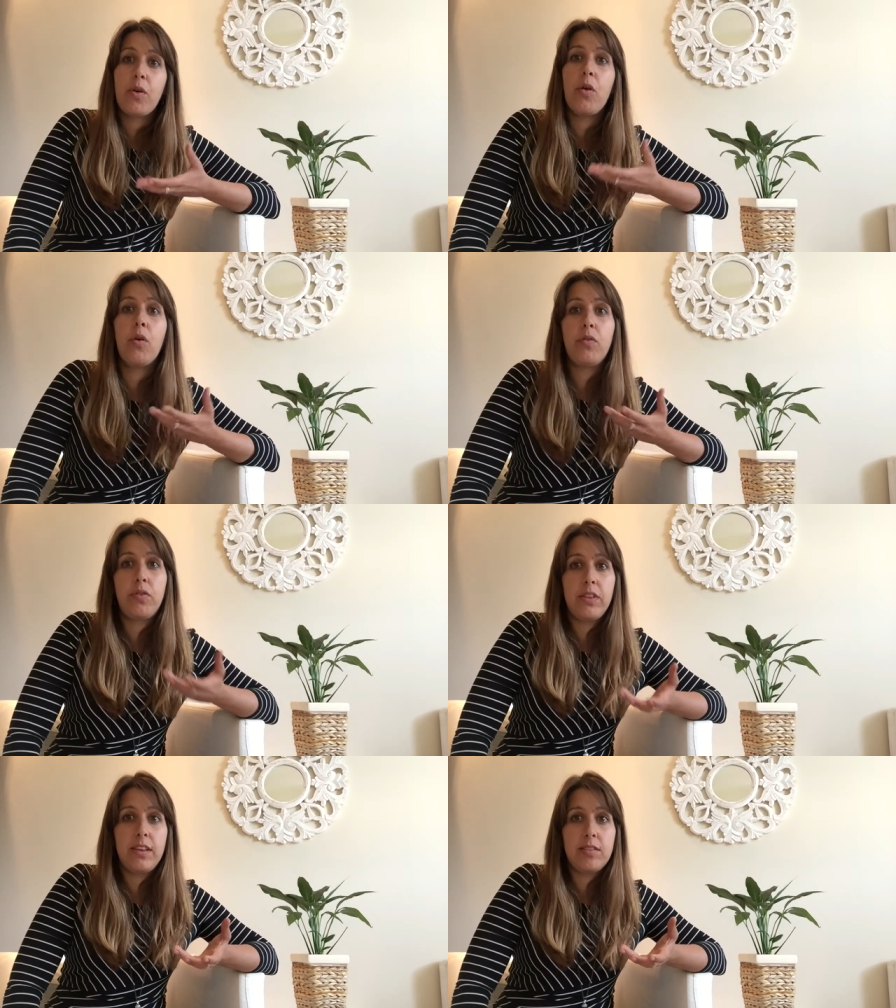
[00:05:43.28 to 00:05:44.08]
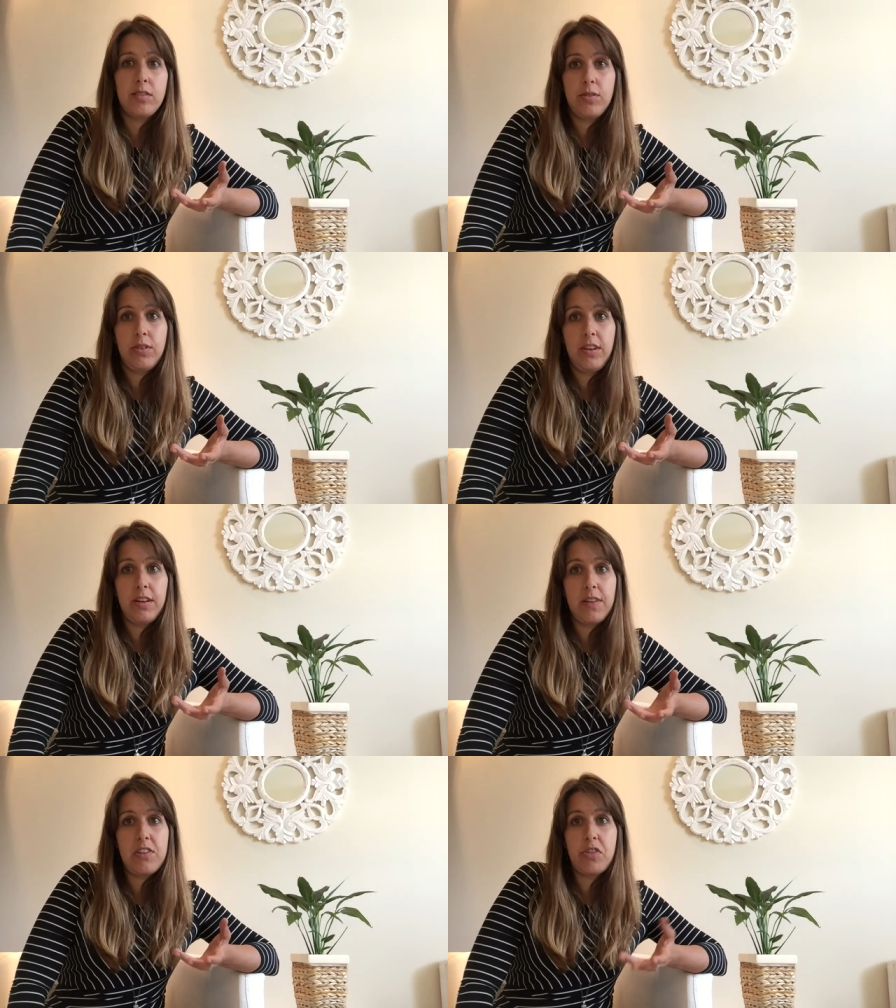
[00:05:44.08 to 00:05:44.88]
hopefully soon
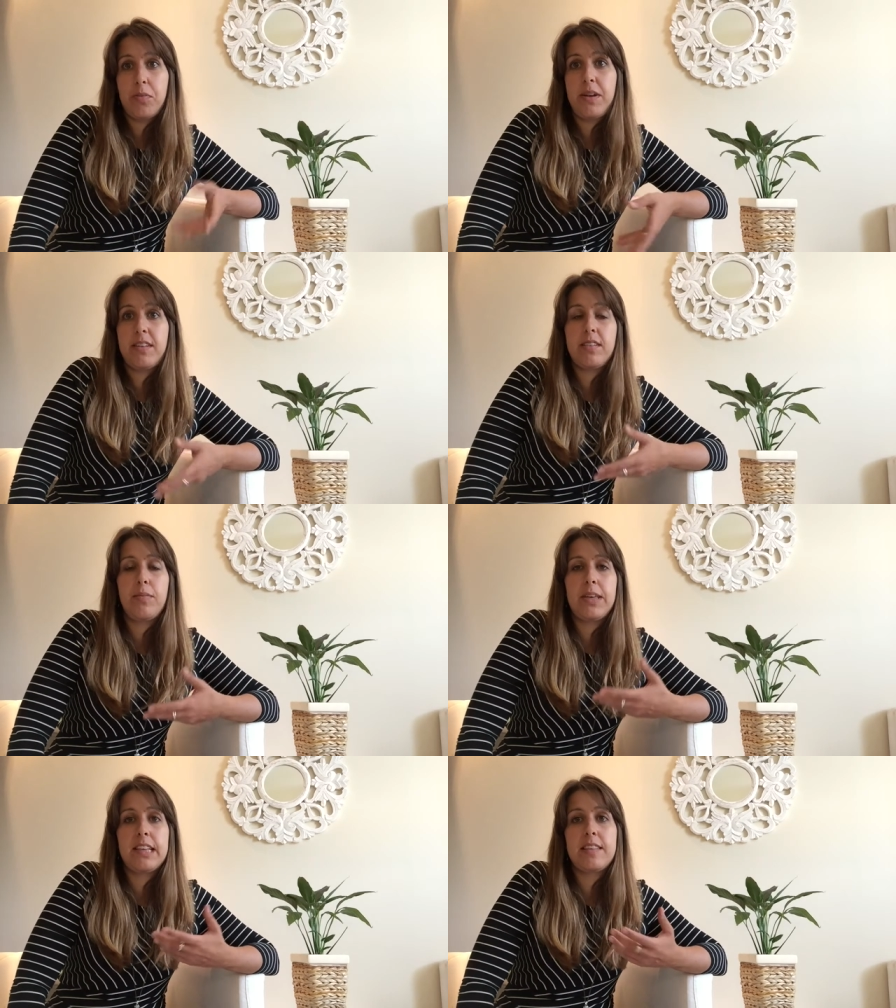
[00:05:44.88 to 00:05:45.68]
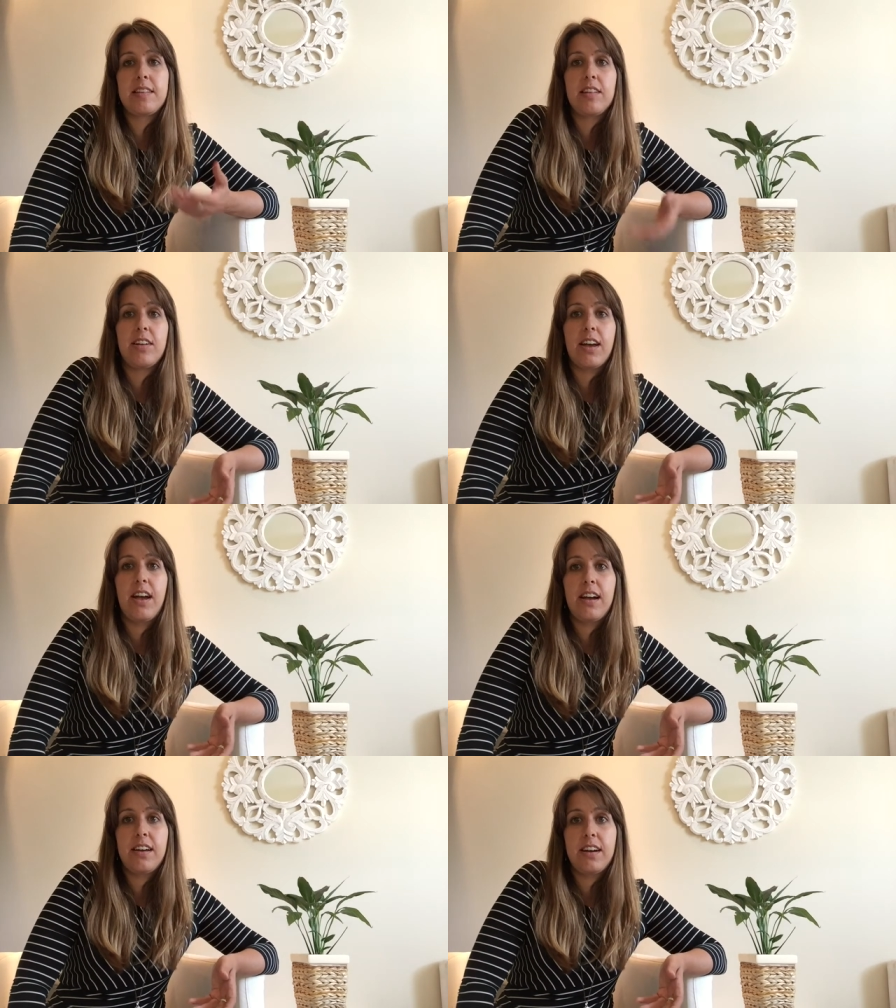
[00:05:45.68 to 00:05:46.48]
conventional medicine begins to look
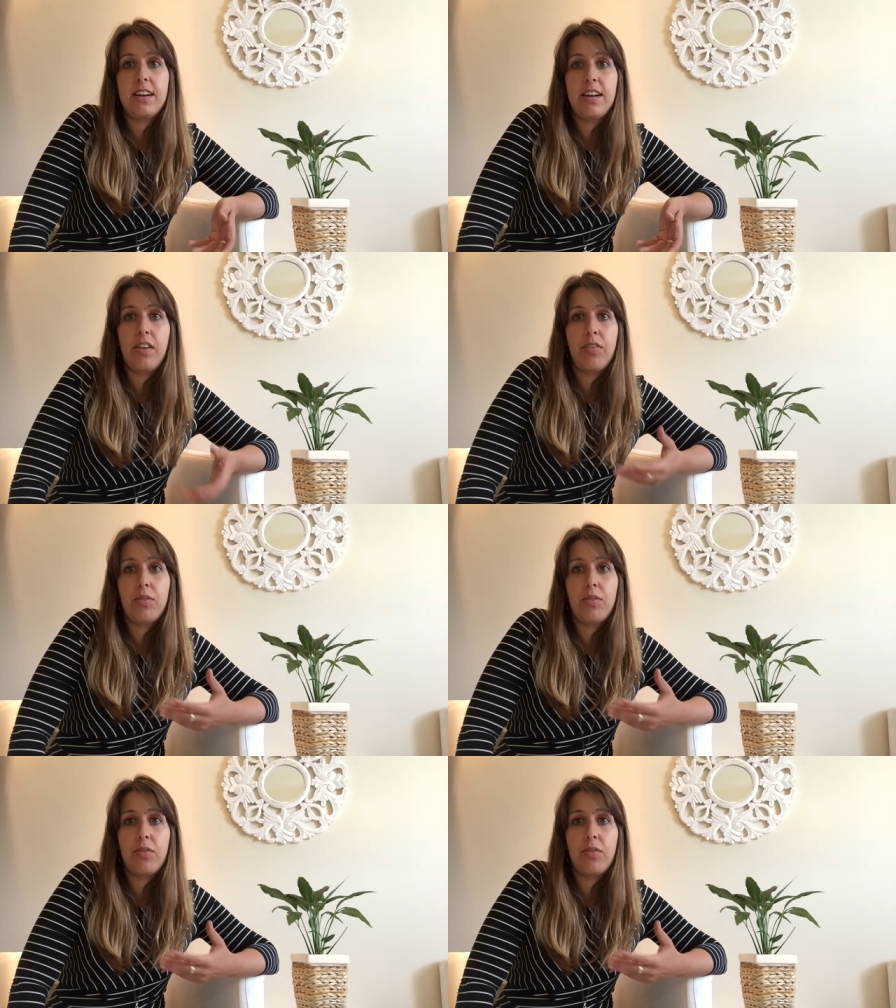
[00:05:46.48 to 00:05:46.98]
at gut health.